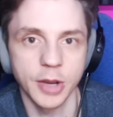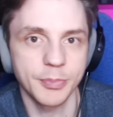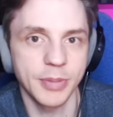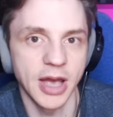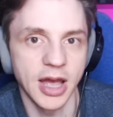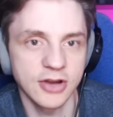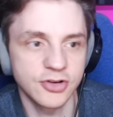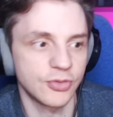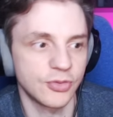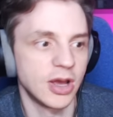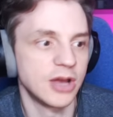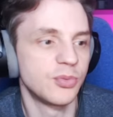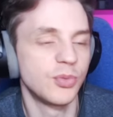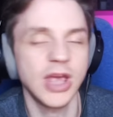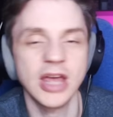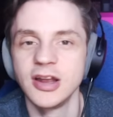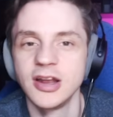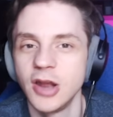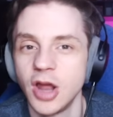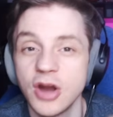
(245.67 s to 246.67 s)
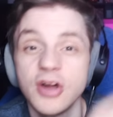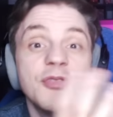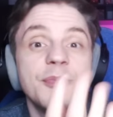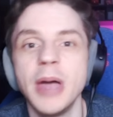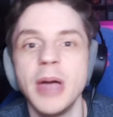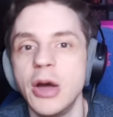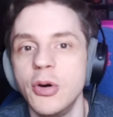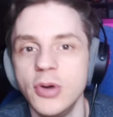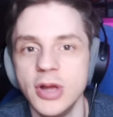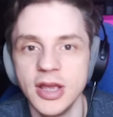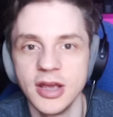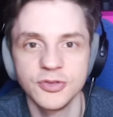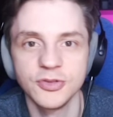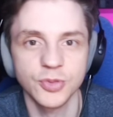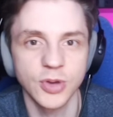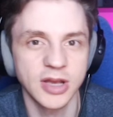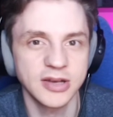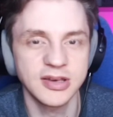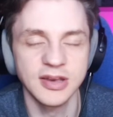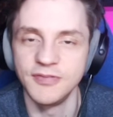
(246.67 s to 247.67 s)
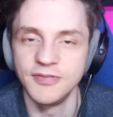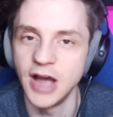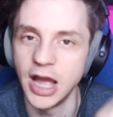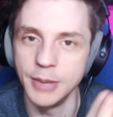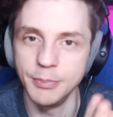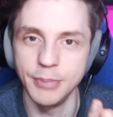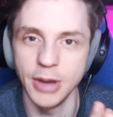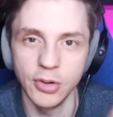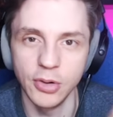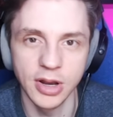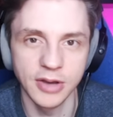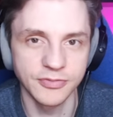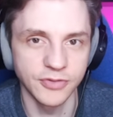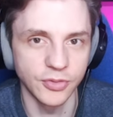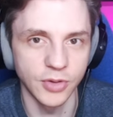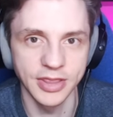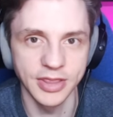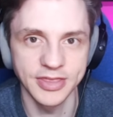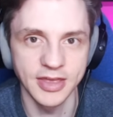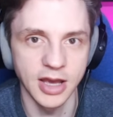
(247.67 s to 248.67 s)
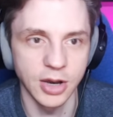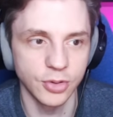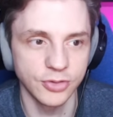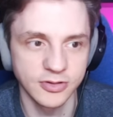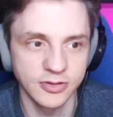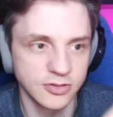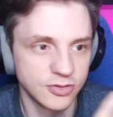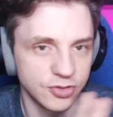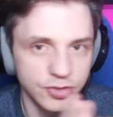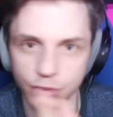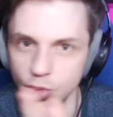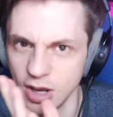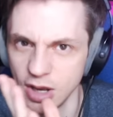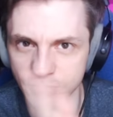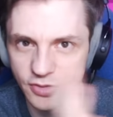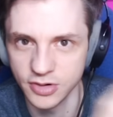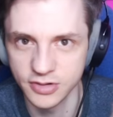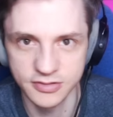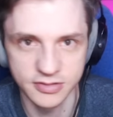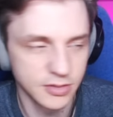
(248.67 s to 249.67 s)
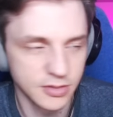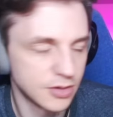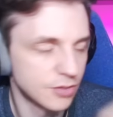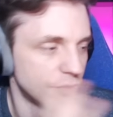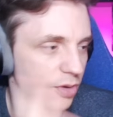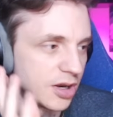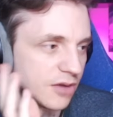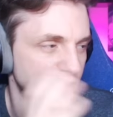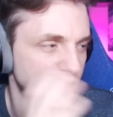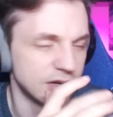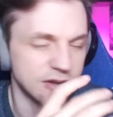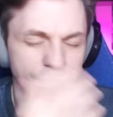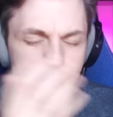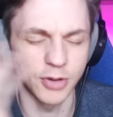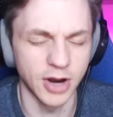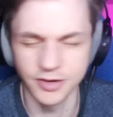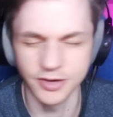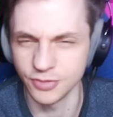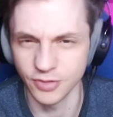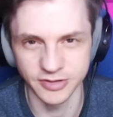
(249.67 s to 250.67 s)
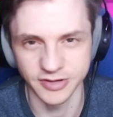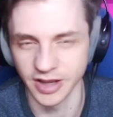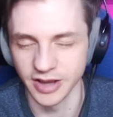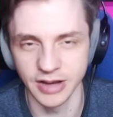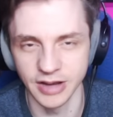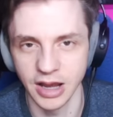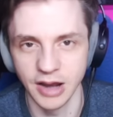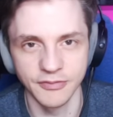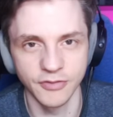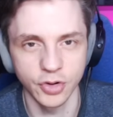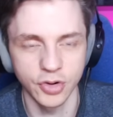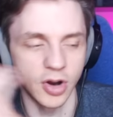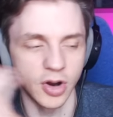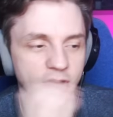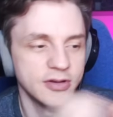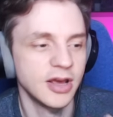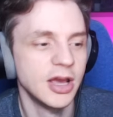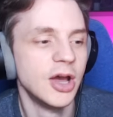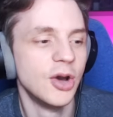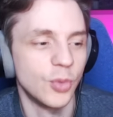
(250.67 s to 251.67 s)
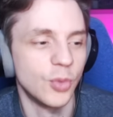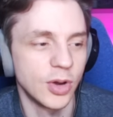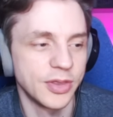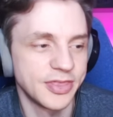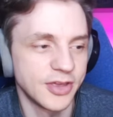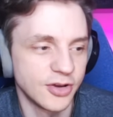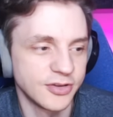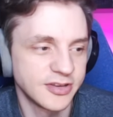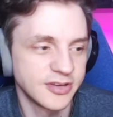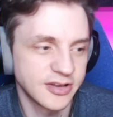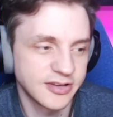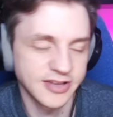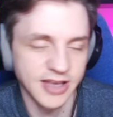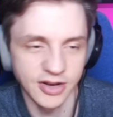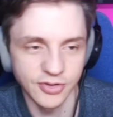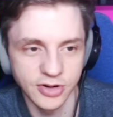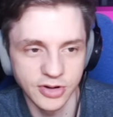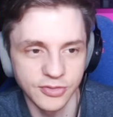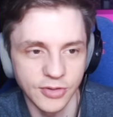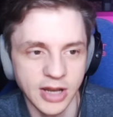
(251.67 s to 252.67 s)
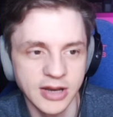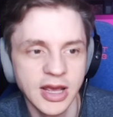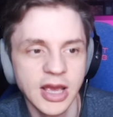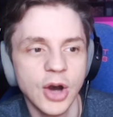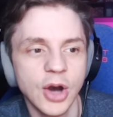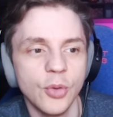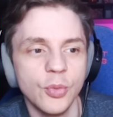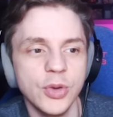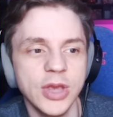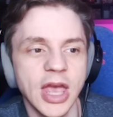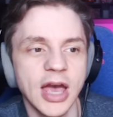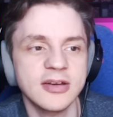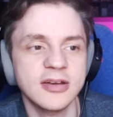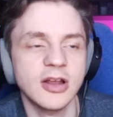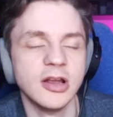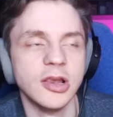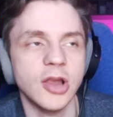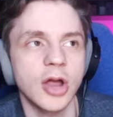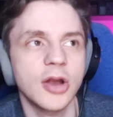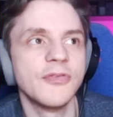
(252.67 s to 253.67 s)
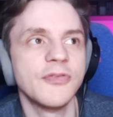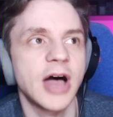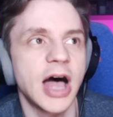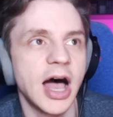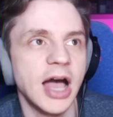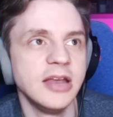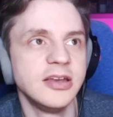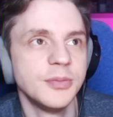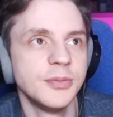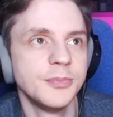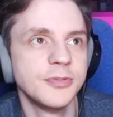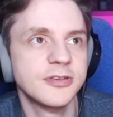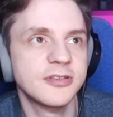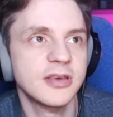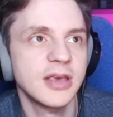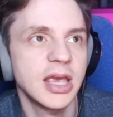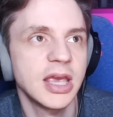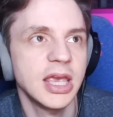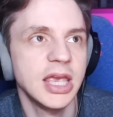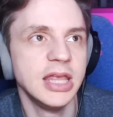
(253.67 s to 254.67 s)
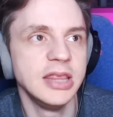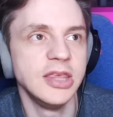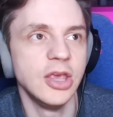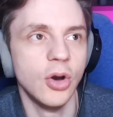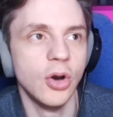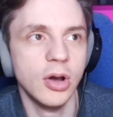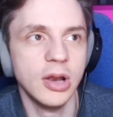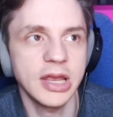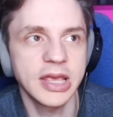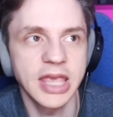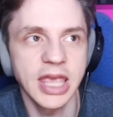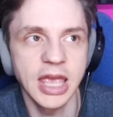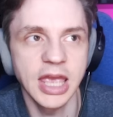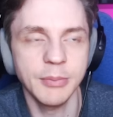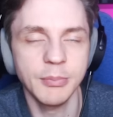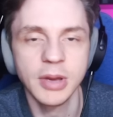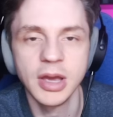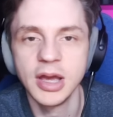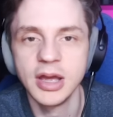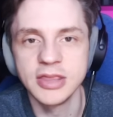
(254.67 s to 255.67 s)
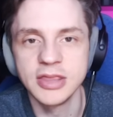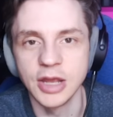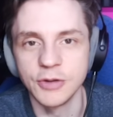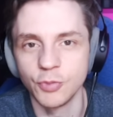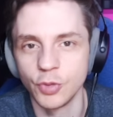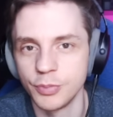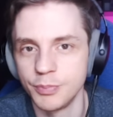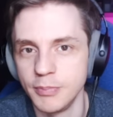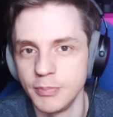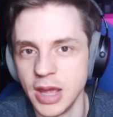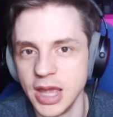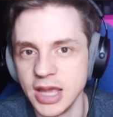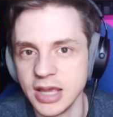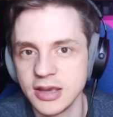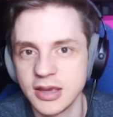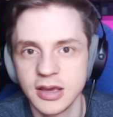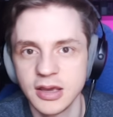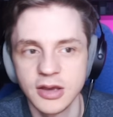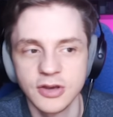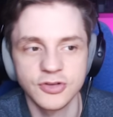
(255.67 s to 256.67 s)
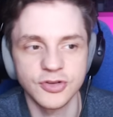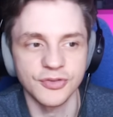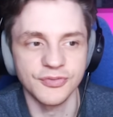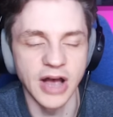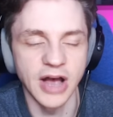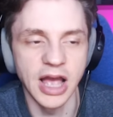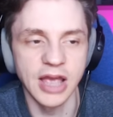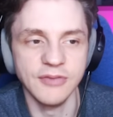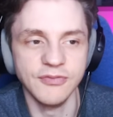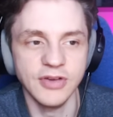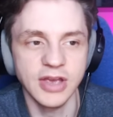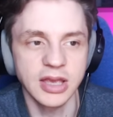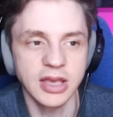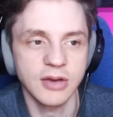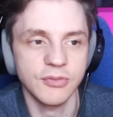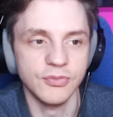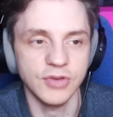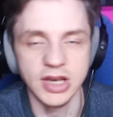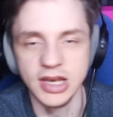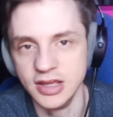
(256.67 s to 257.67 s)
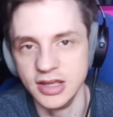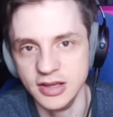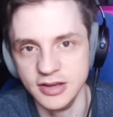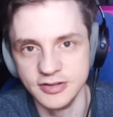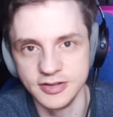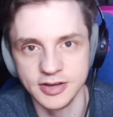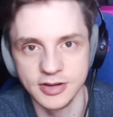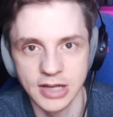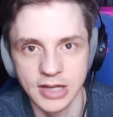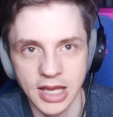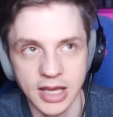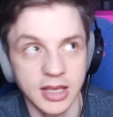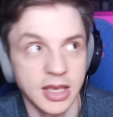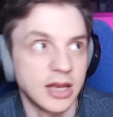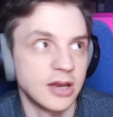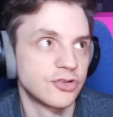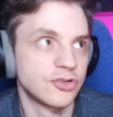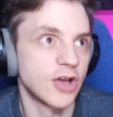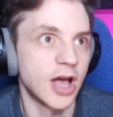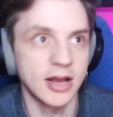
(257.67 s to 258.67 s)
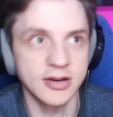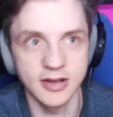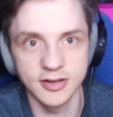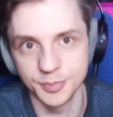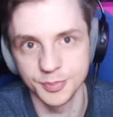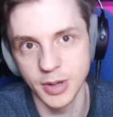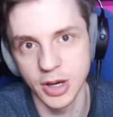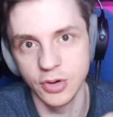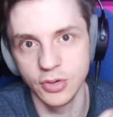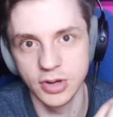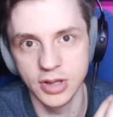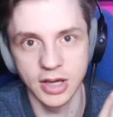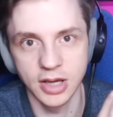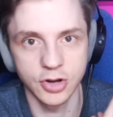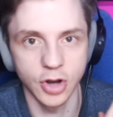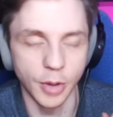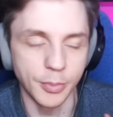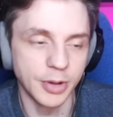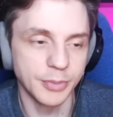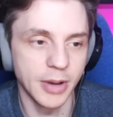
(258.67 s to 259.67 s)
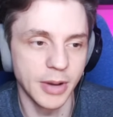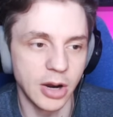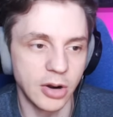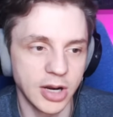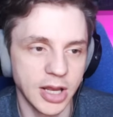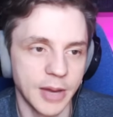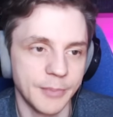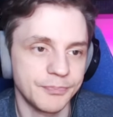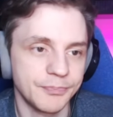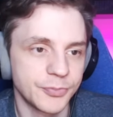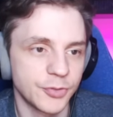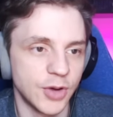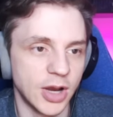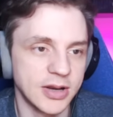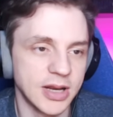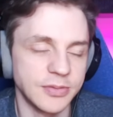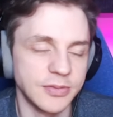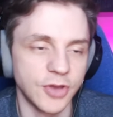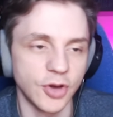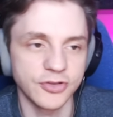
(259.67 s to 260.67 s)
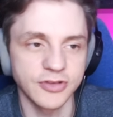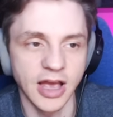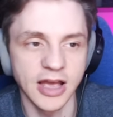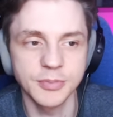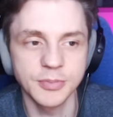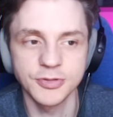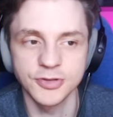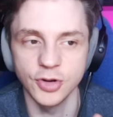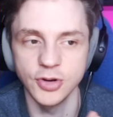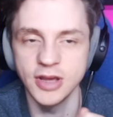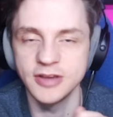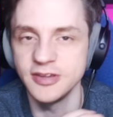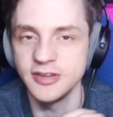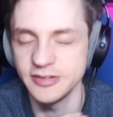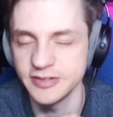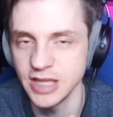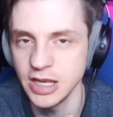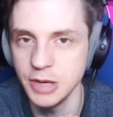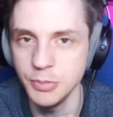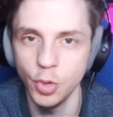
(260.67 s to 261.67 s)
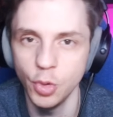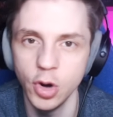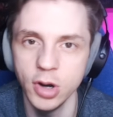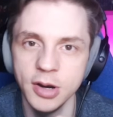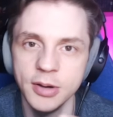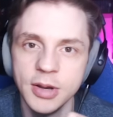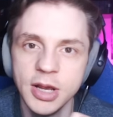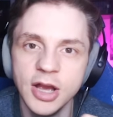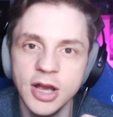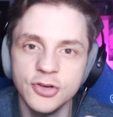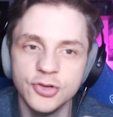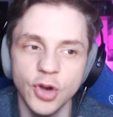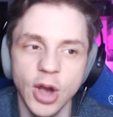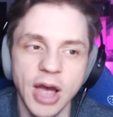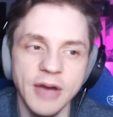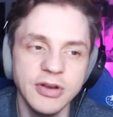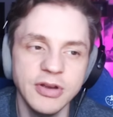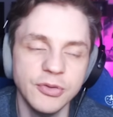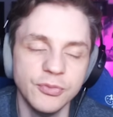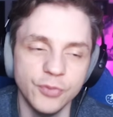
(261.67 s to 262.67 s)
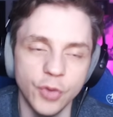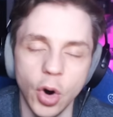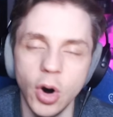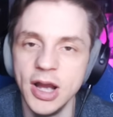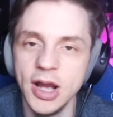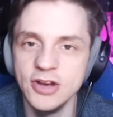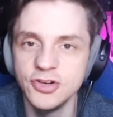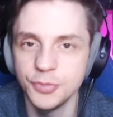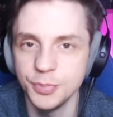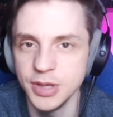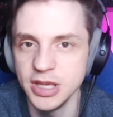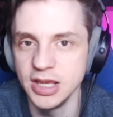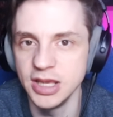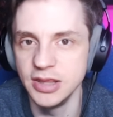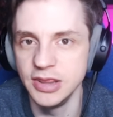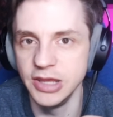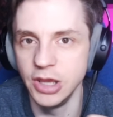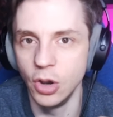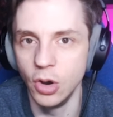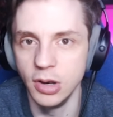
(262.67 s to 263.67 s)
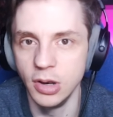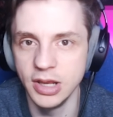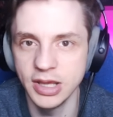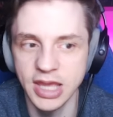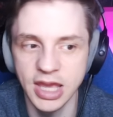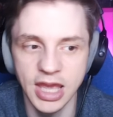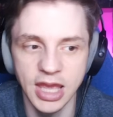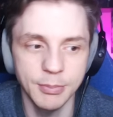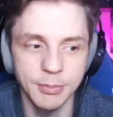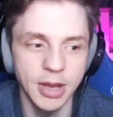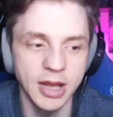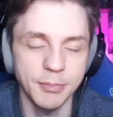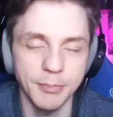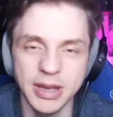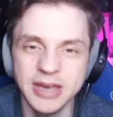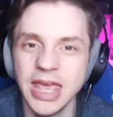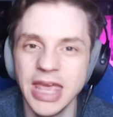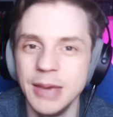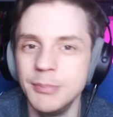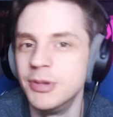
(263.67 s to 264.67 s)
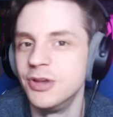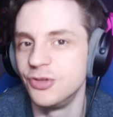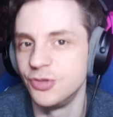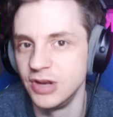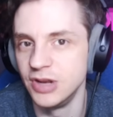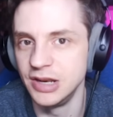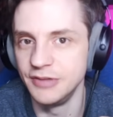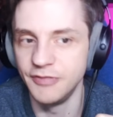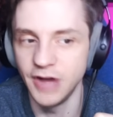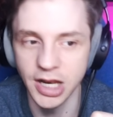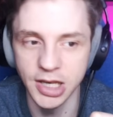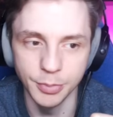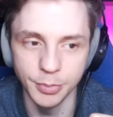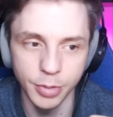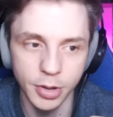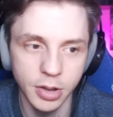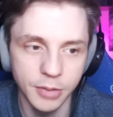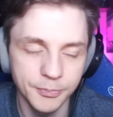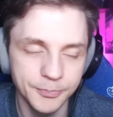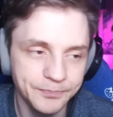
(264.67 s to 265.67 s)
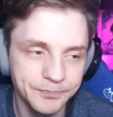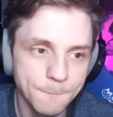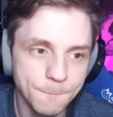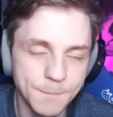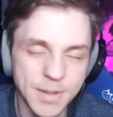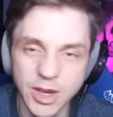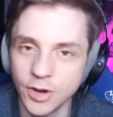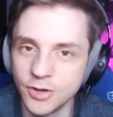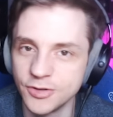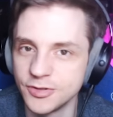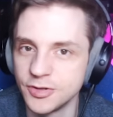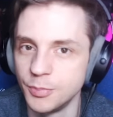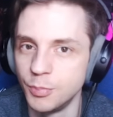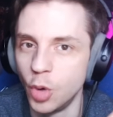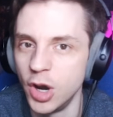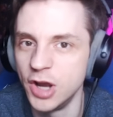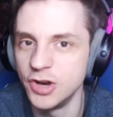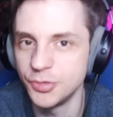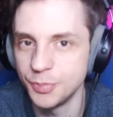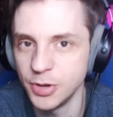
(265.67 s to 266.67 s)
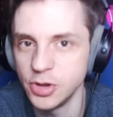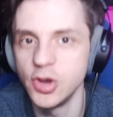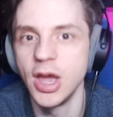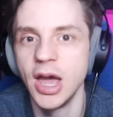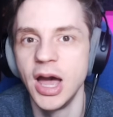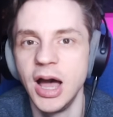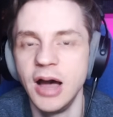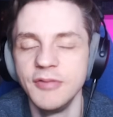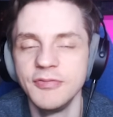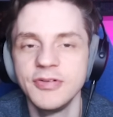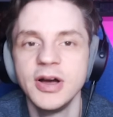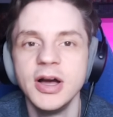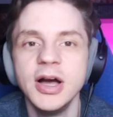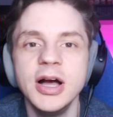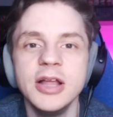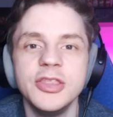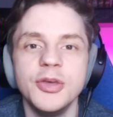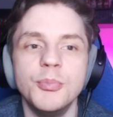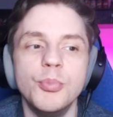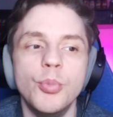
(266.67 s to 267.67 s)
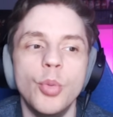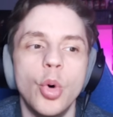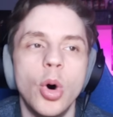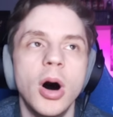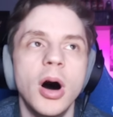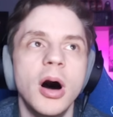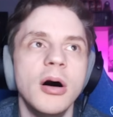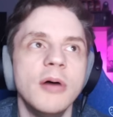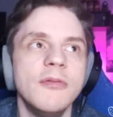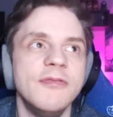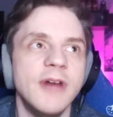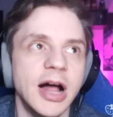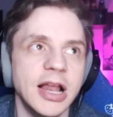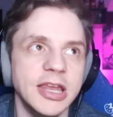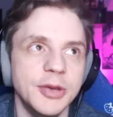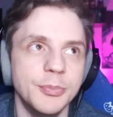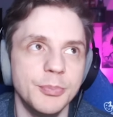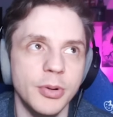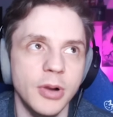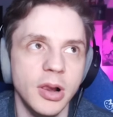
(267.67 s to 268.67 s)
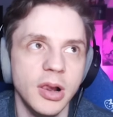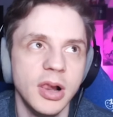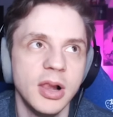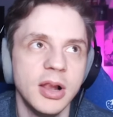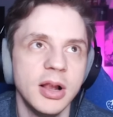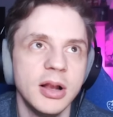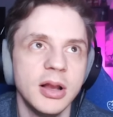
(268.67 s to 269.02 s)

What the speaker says: patch, right, we had a lot of barriers. We had Divine Barrier for 1,200, whatever the price was, I forgot, 1,600, right? We had a lot of items in the early game that would make surviving really easy, like Enchanter's Barrier, Combat Barrier, right? And those items don't exist anymore, so having raw HP in the early game and mid game is really valuable. Because the more HP you have, the more valuable